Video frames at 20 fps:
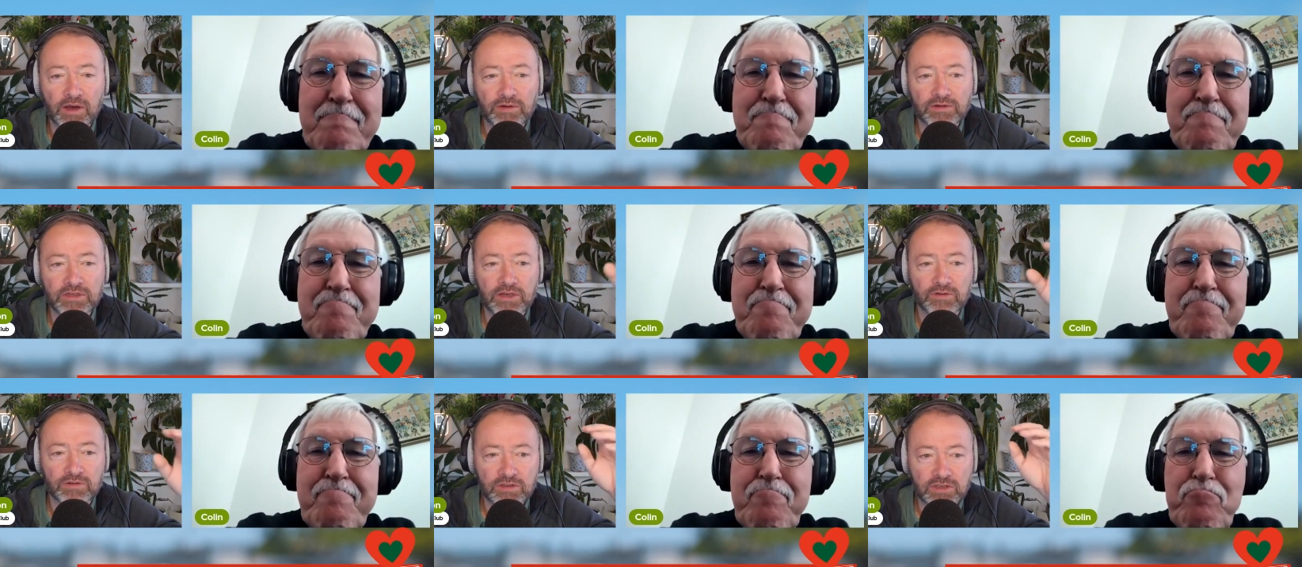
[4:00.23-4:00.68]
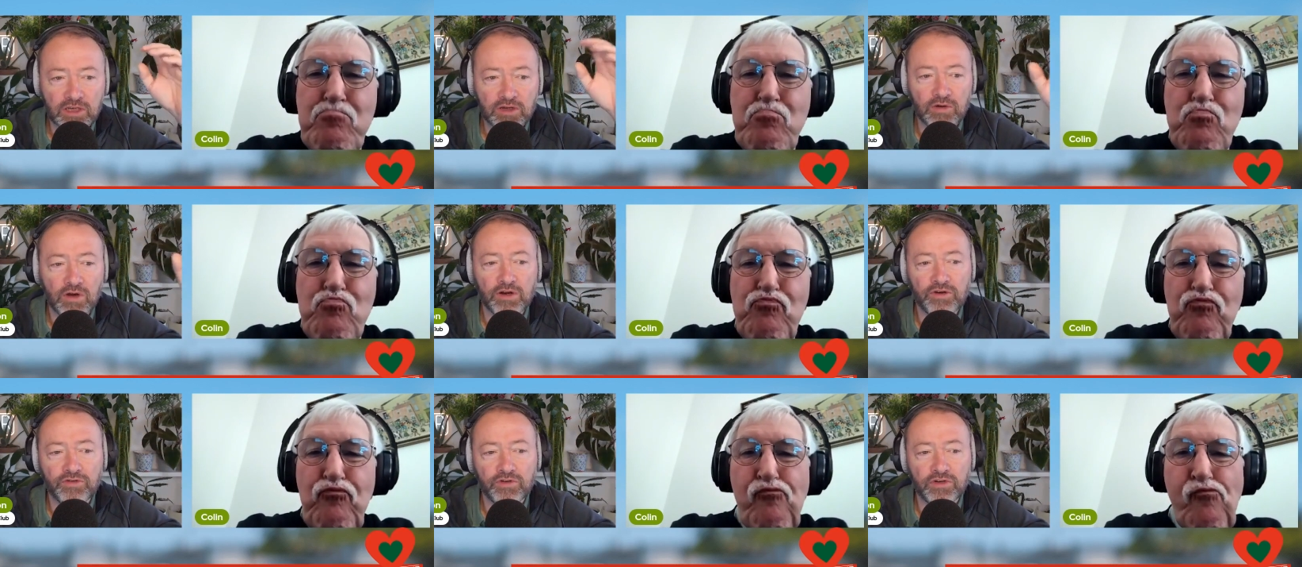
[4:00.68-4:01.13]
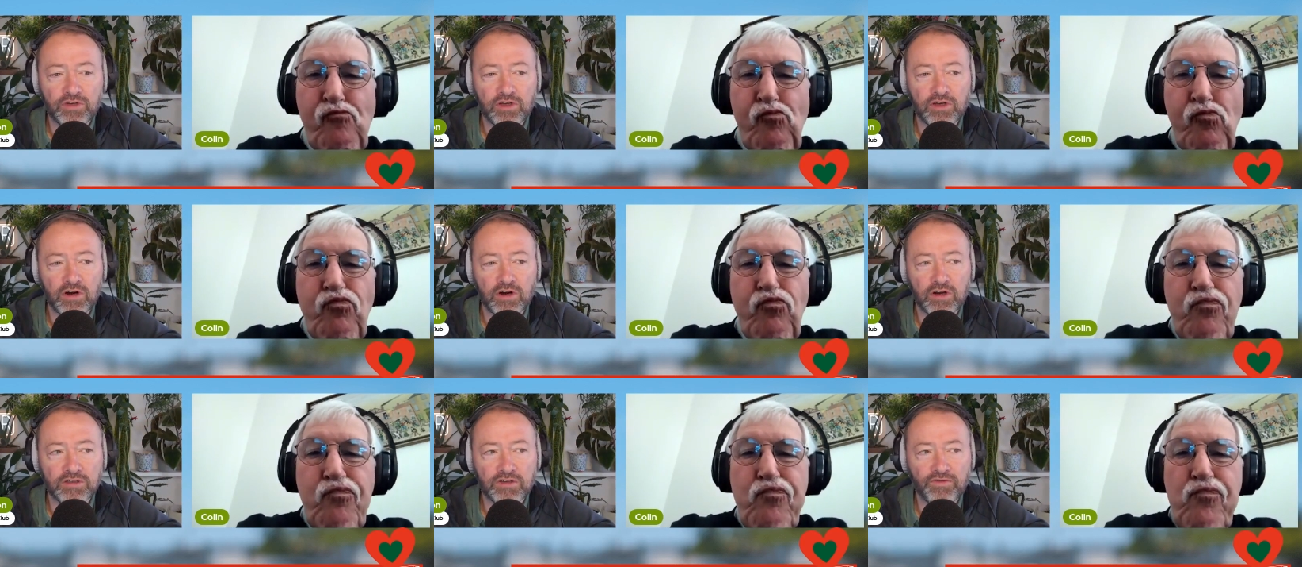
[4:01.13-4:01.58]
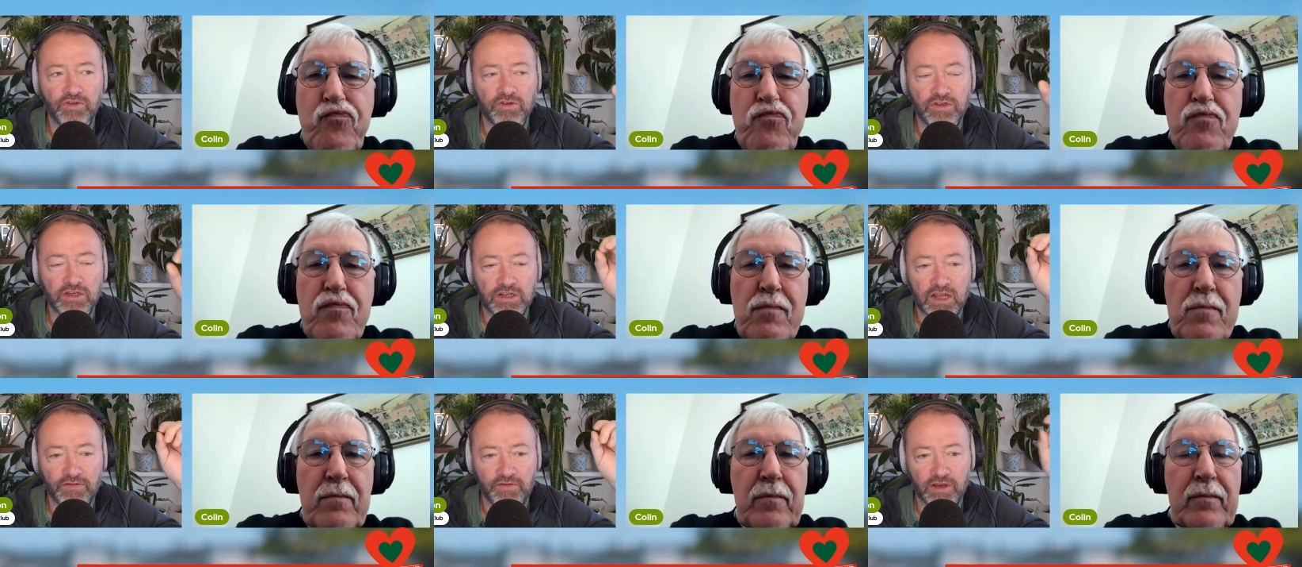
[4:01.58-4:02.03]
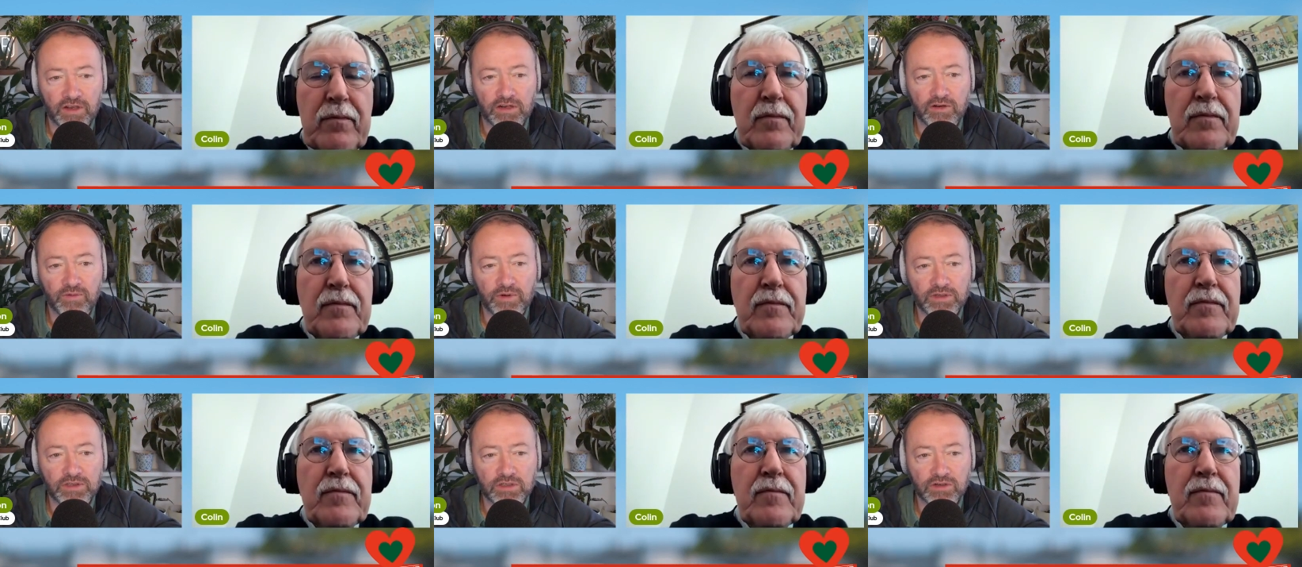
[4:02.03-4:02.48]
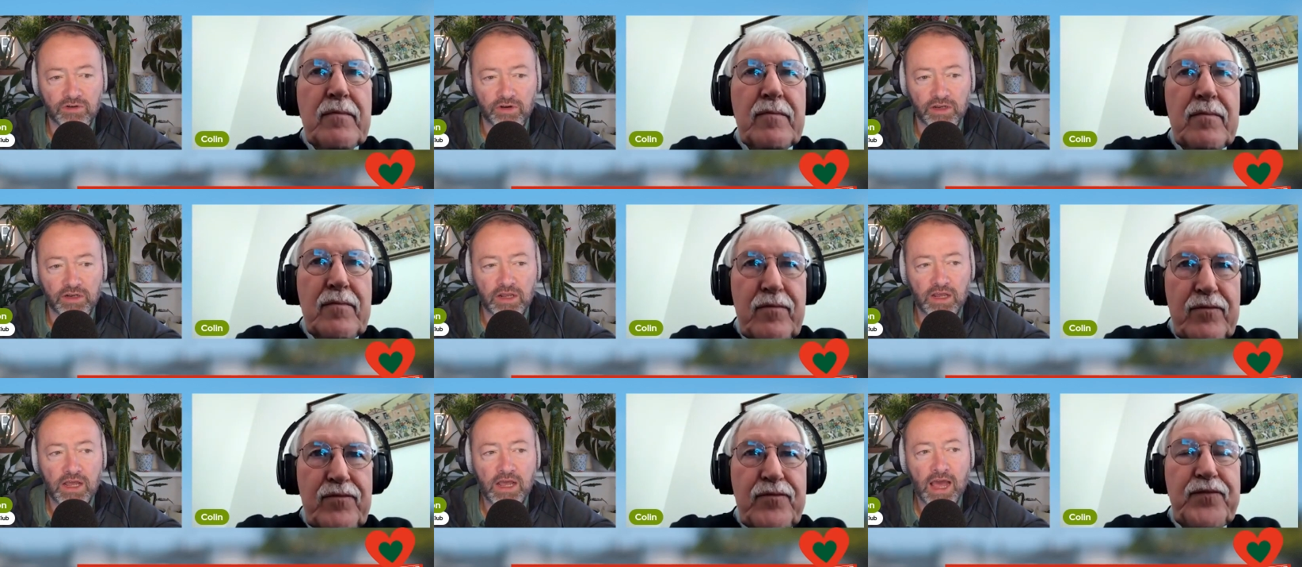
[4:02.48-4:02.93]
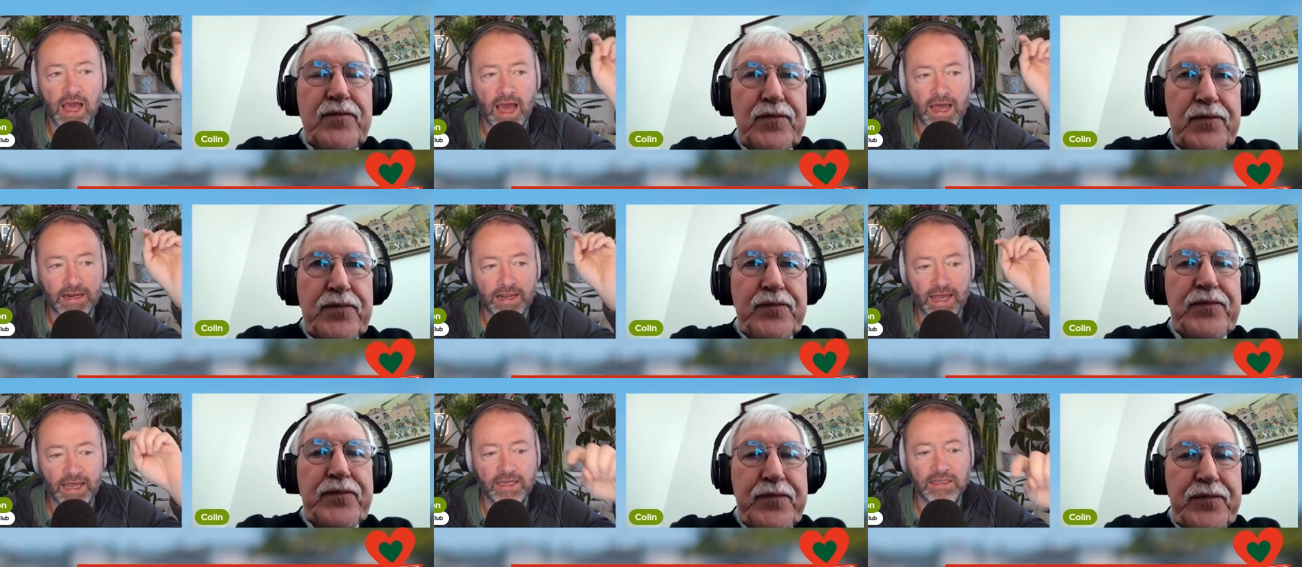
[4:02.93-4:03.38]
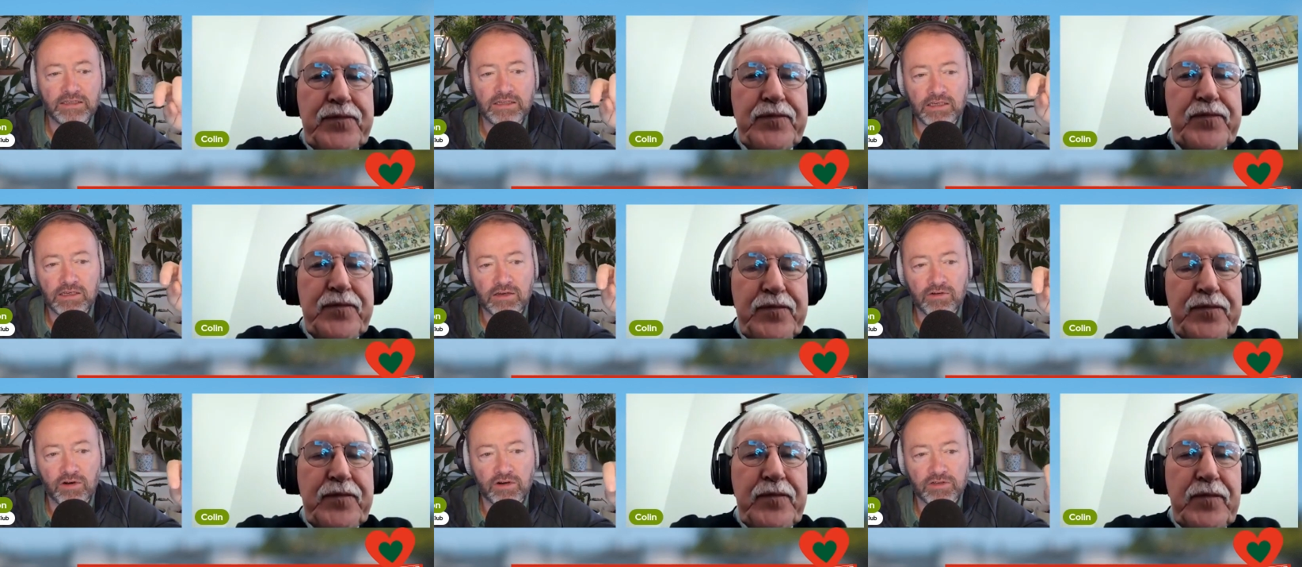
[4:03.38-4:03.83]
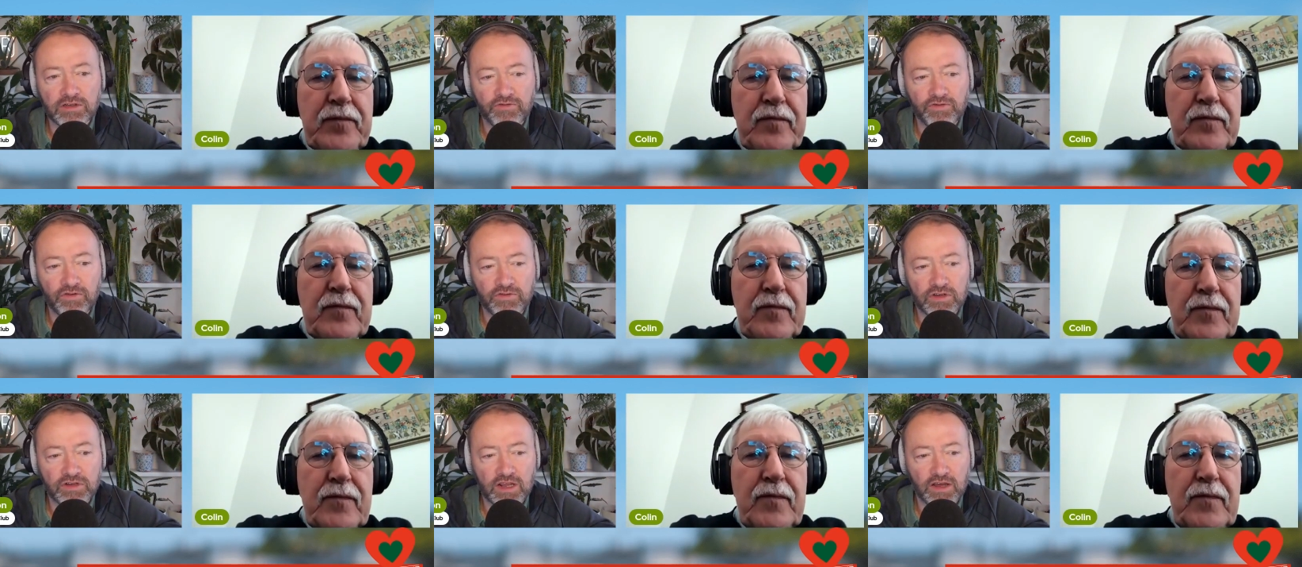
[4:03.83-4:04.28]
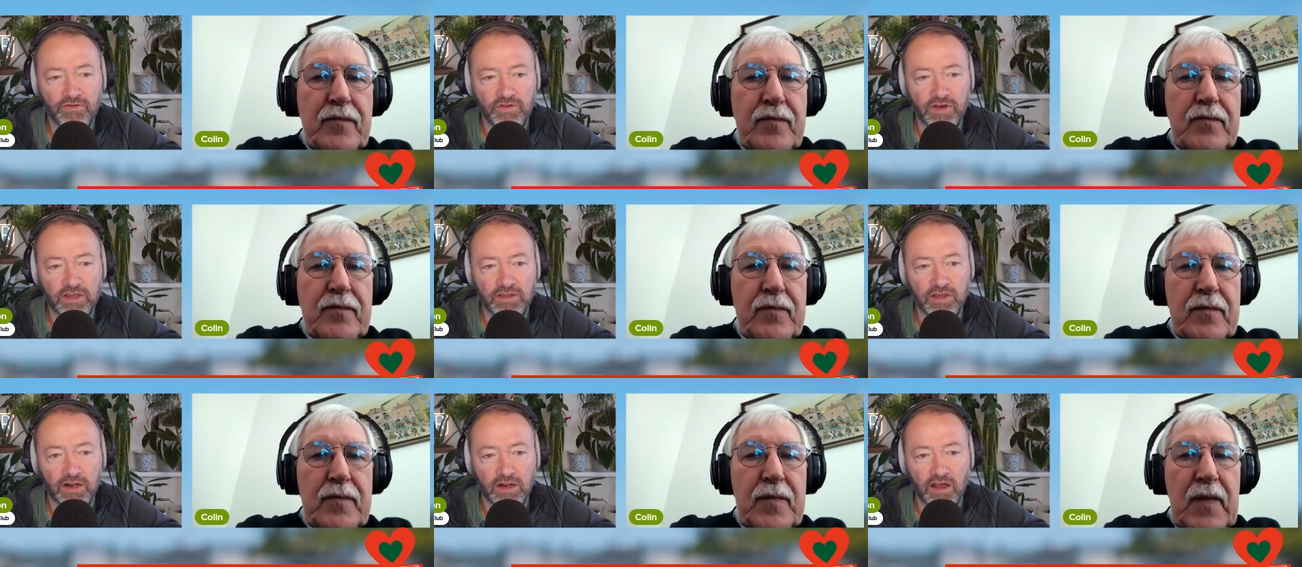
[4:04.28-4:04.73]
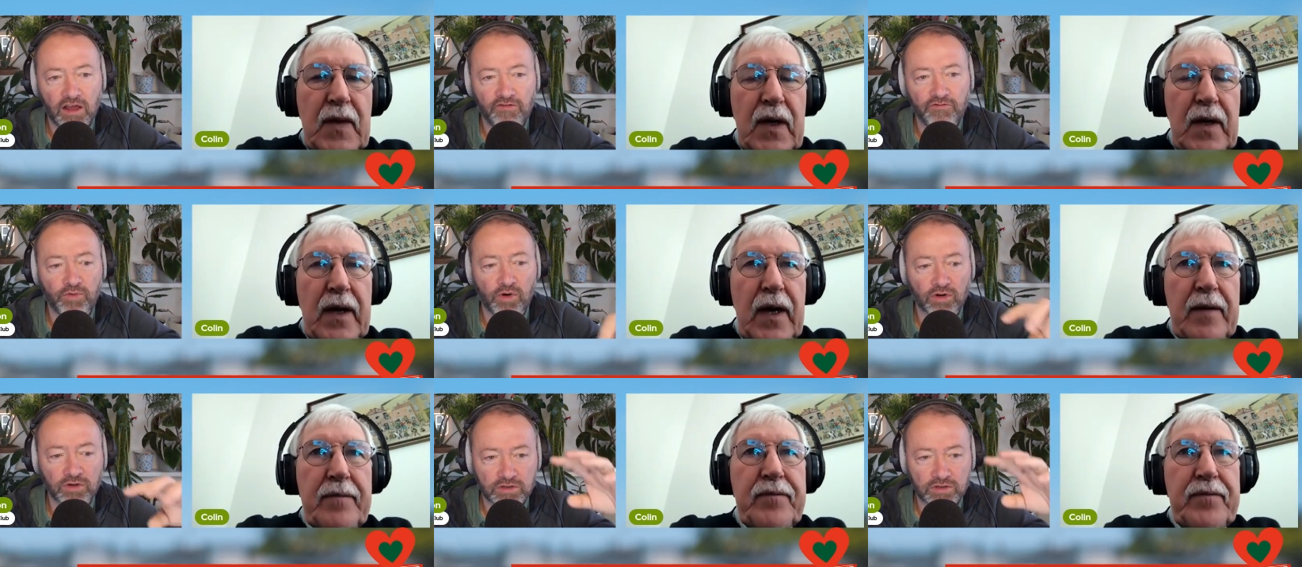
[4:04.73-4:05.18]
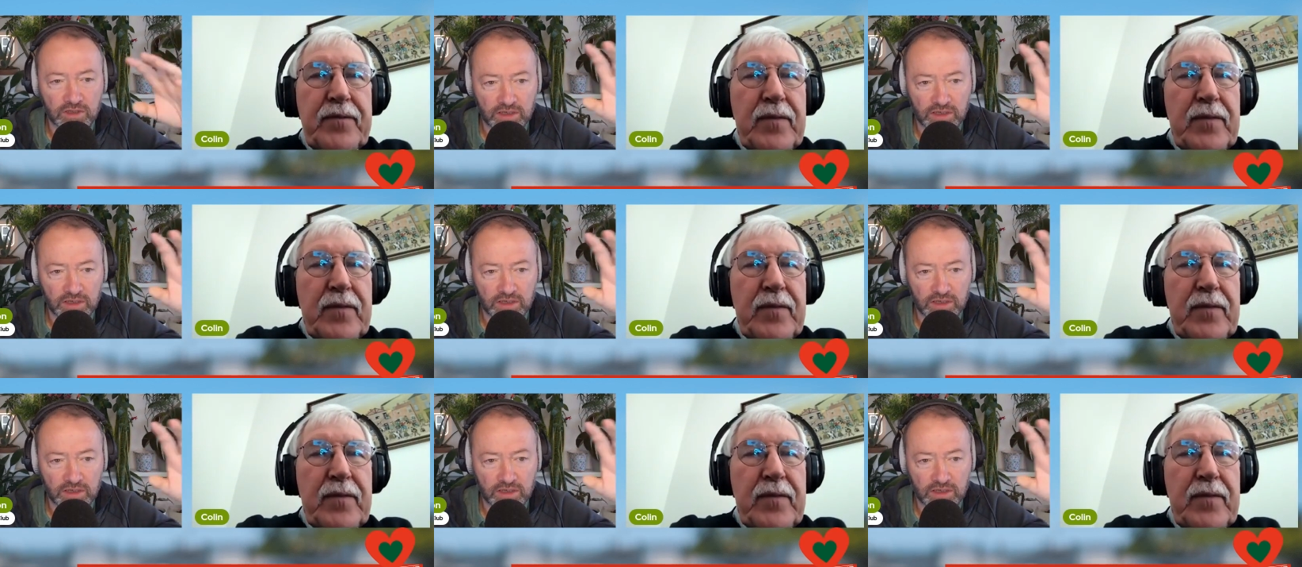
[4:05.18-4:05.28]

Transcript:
Speaker 1: wasn't it? It was 200 euros if you didn't have it in the windscreen, and 80 euros if you didn't have it in the glove box, the